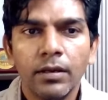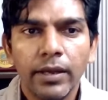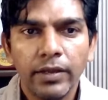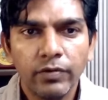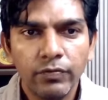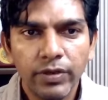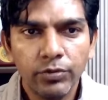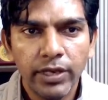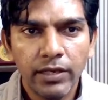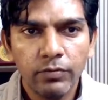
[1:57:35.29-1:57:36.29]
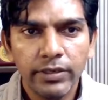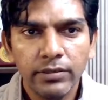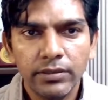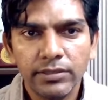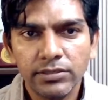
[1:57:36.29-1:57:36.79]
And what we have to calculate,
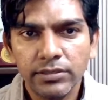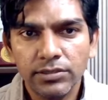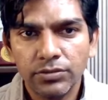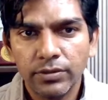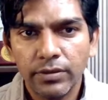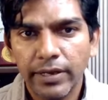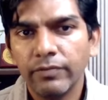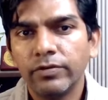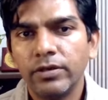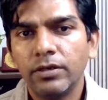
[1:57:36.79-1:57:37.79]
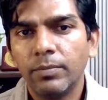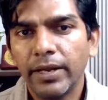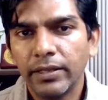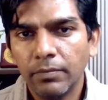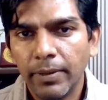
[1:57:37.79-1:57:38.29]
the distance traveled
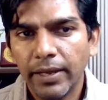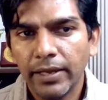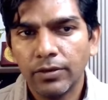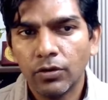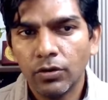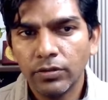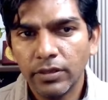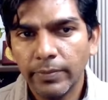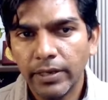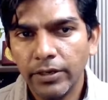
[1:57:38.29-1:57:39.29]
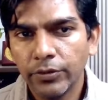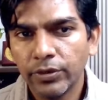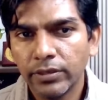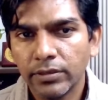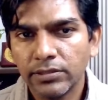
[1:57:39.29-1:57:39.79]
by the bag on the belt
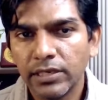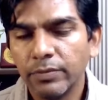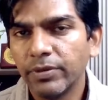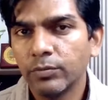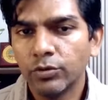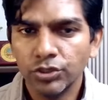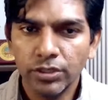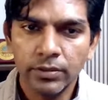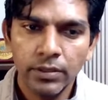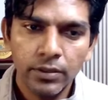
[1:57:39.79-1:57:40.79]
during the slipping motion.